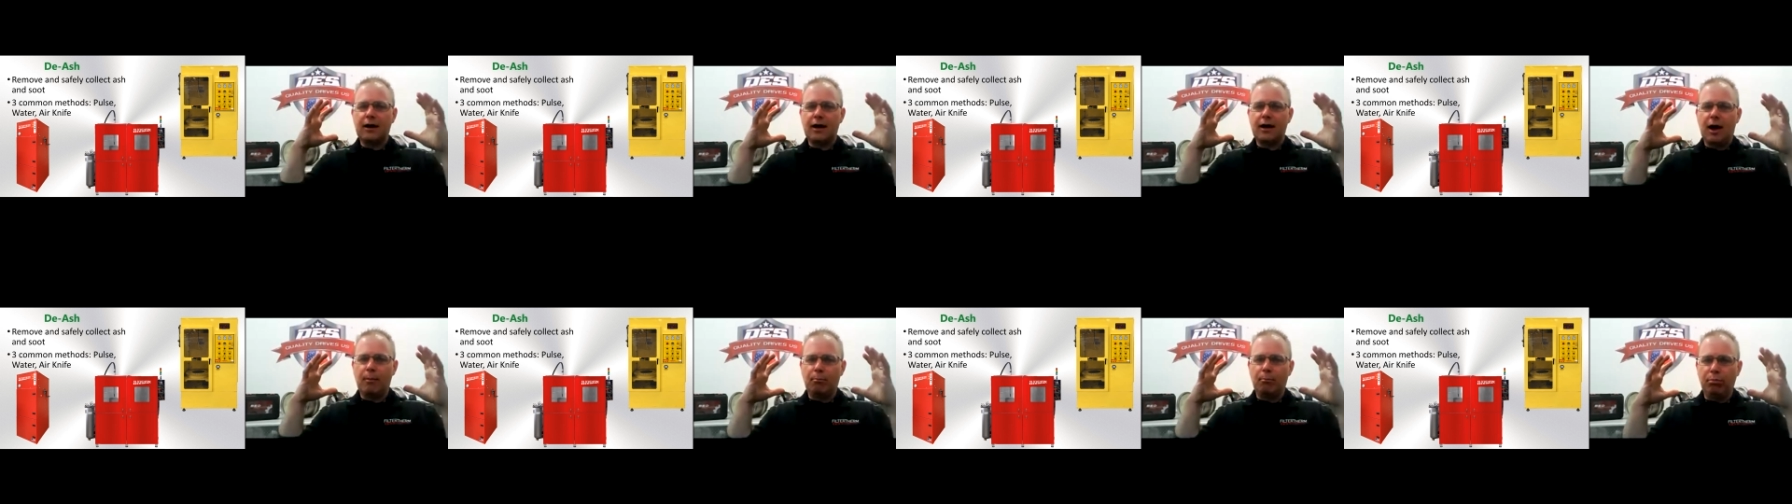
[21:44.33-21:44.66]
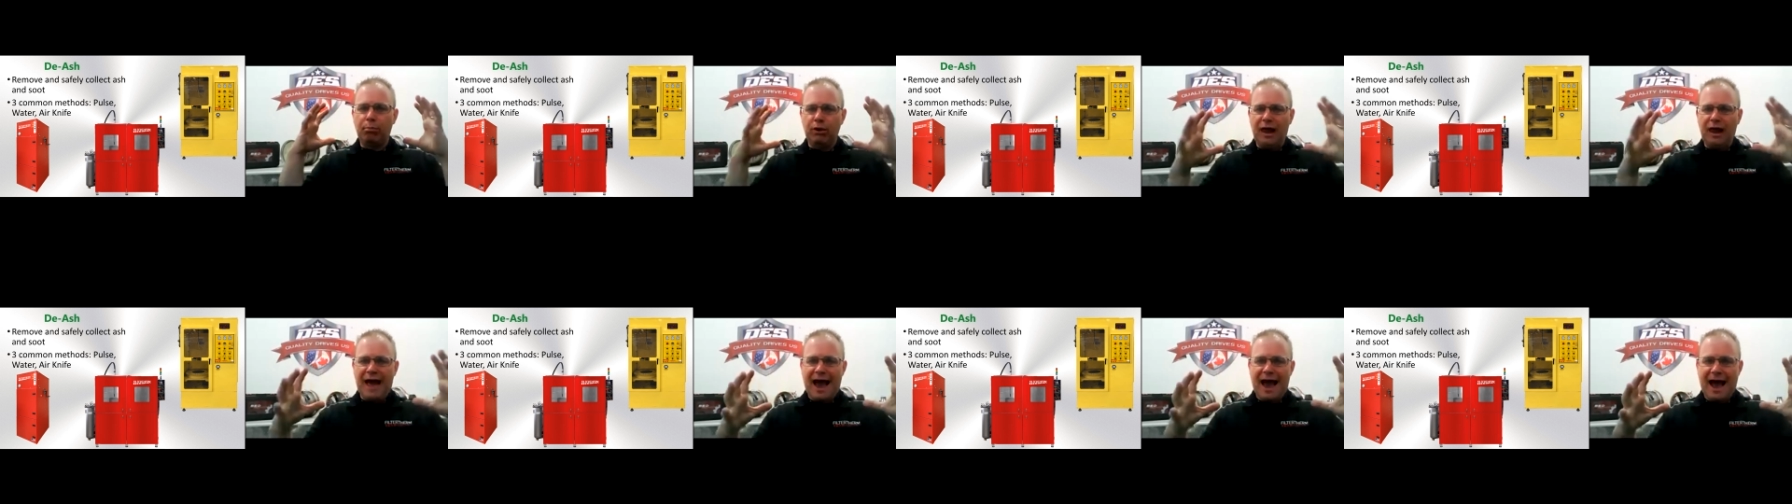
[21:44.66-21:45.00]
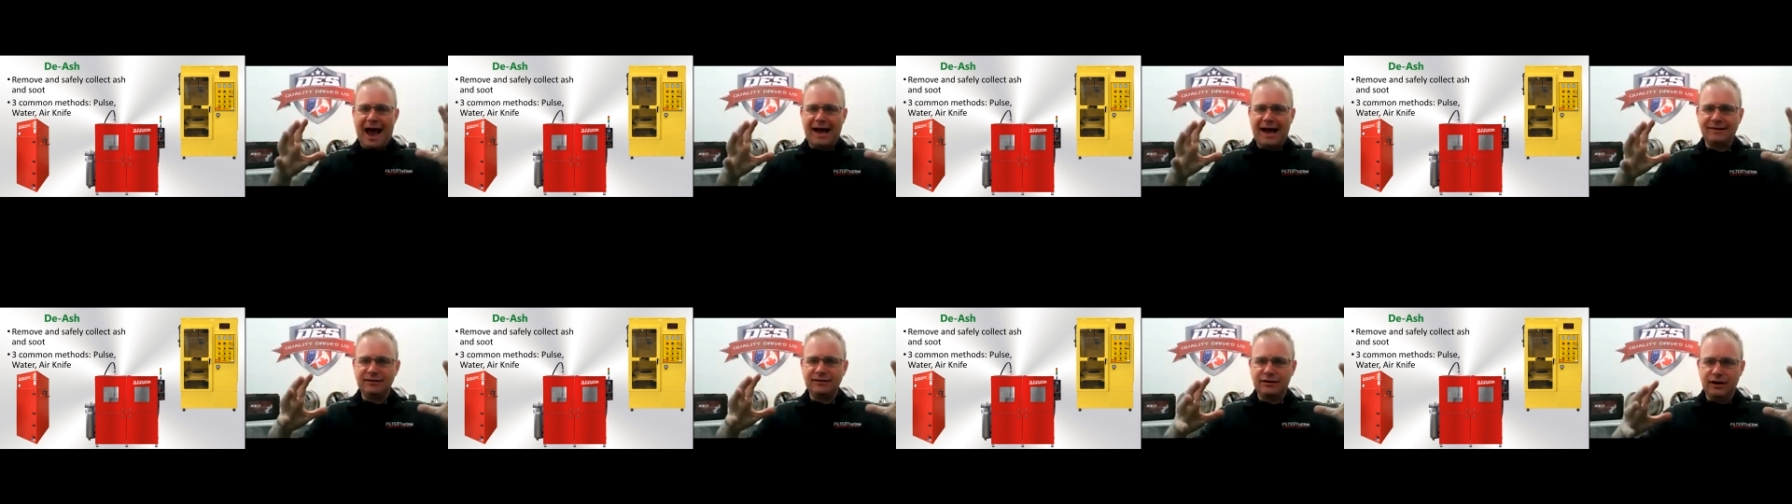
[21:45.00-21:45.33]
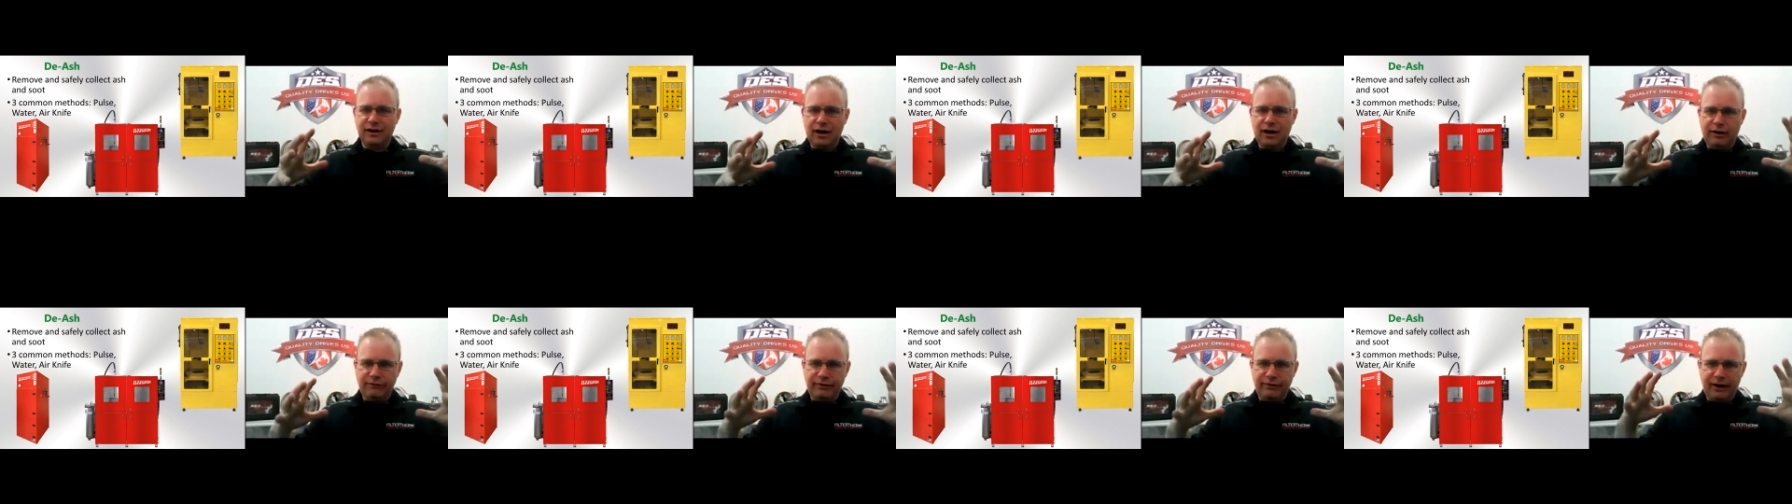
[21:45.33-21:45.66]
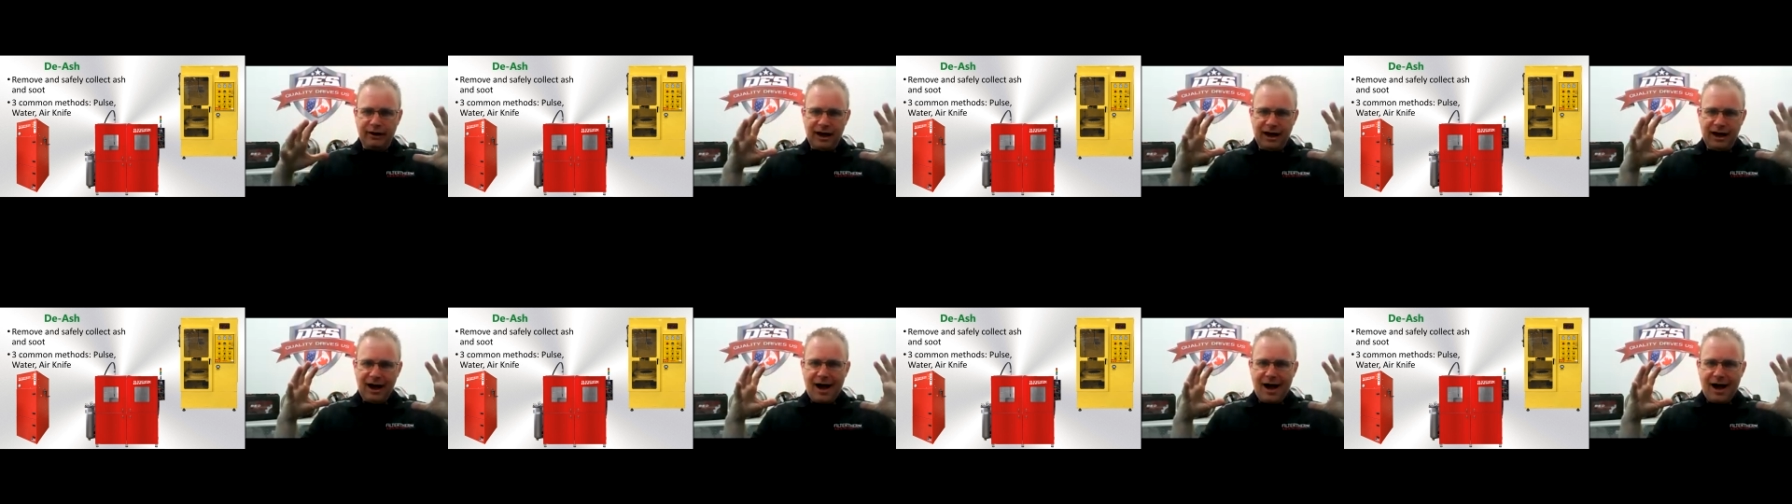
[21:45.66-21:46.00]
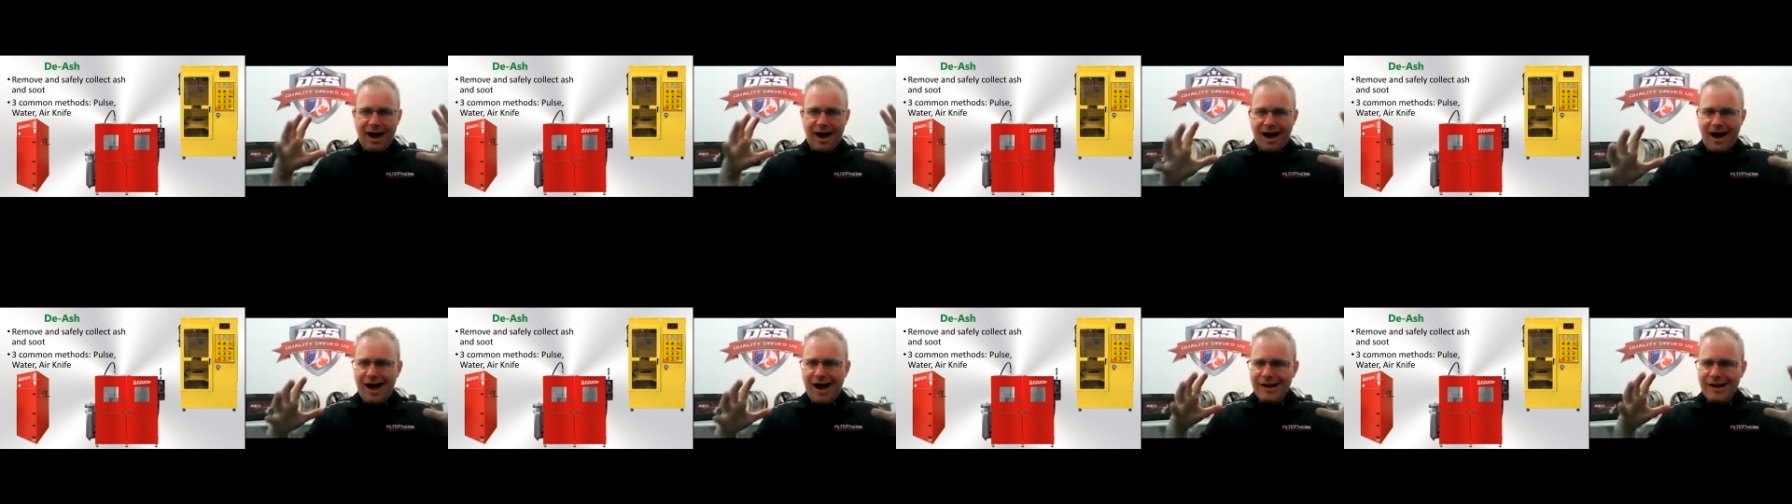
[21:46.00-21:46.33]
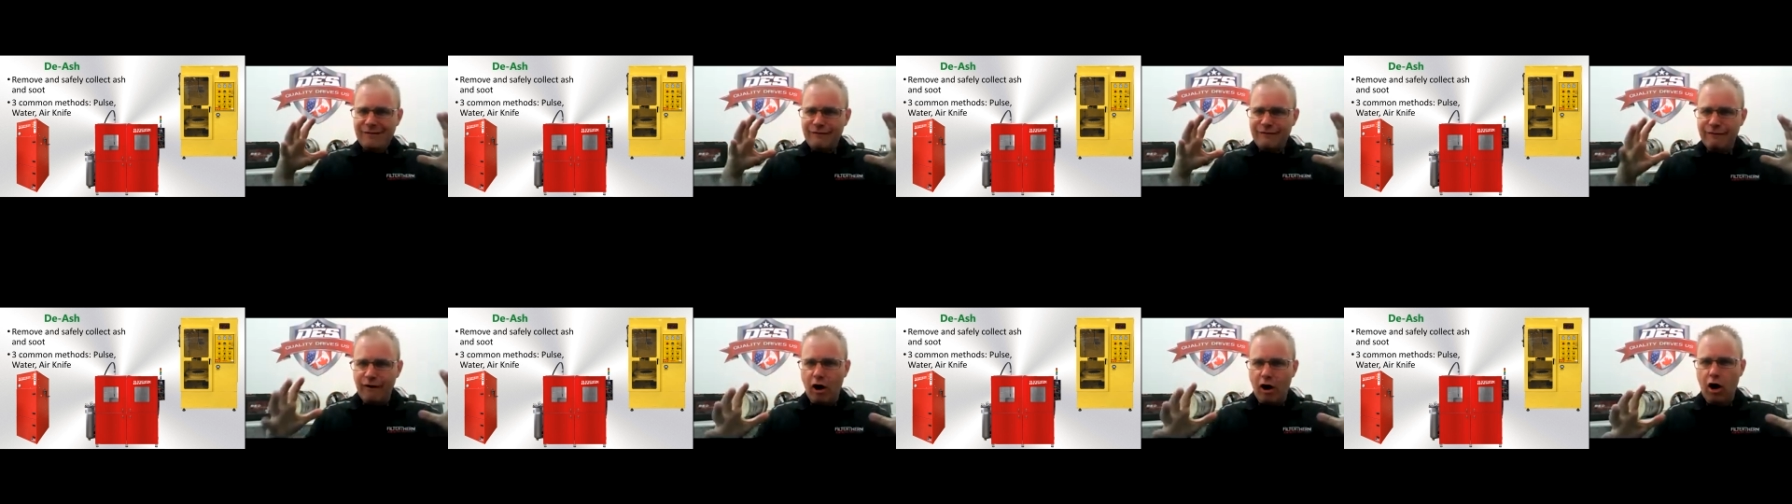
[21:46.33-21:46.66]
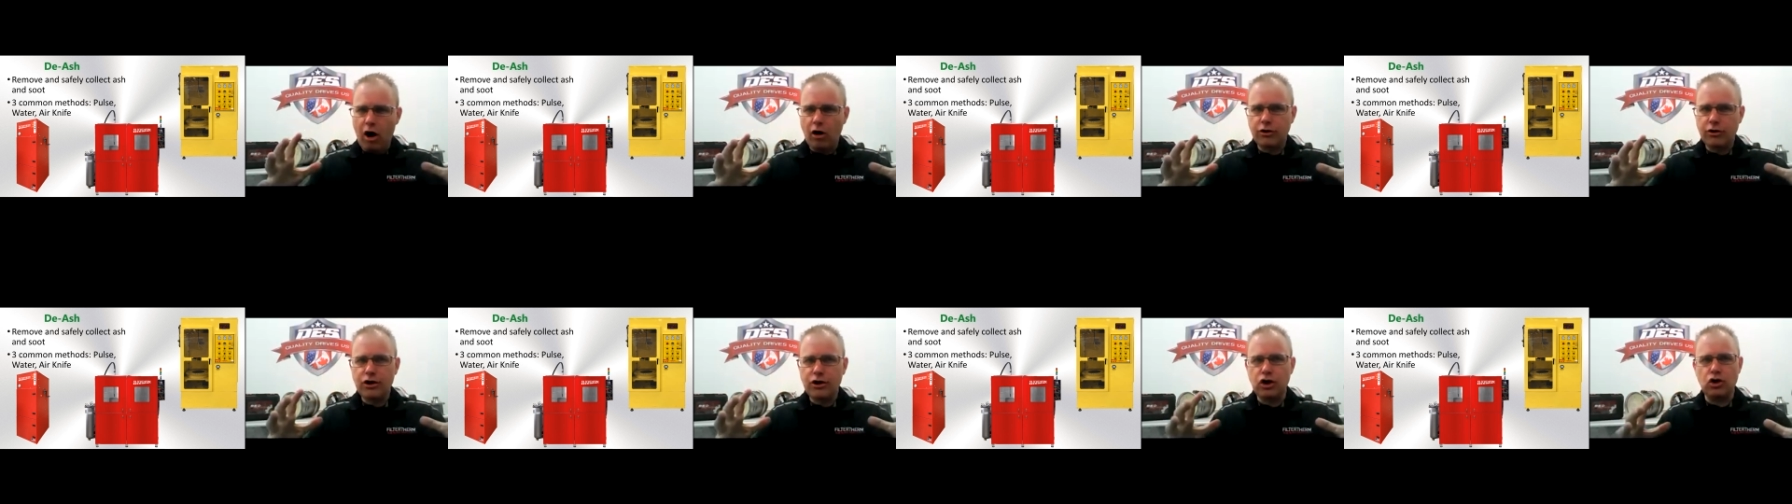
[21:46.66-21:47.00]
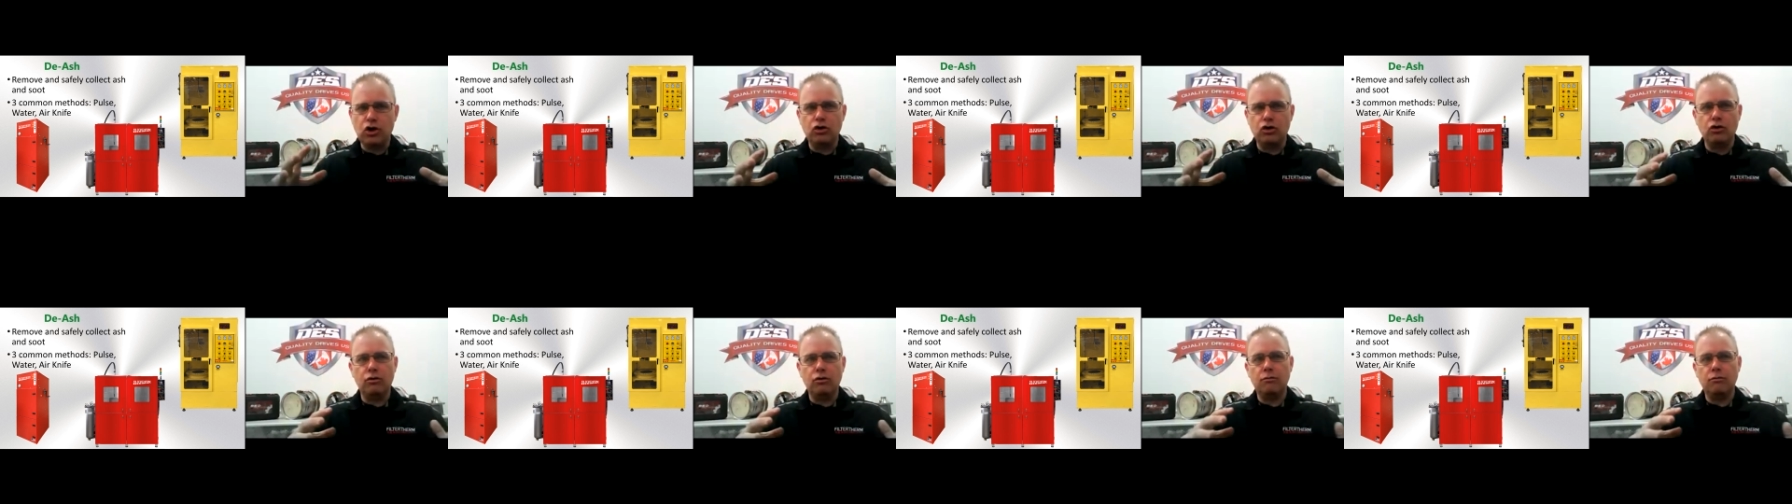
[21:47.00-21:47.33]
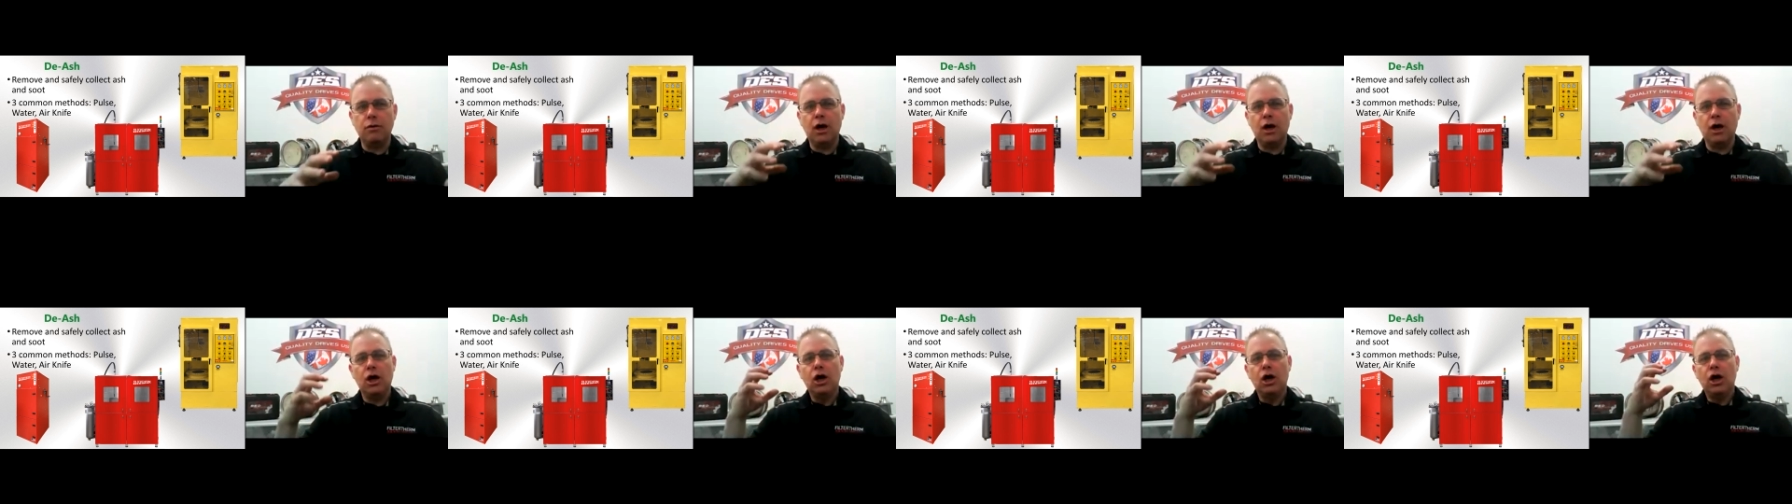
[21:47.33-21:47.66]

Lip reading: blast of high volume,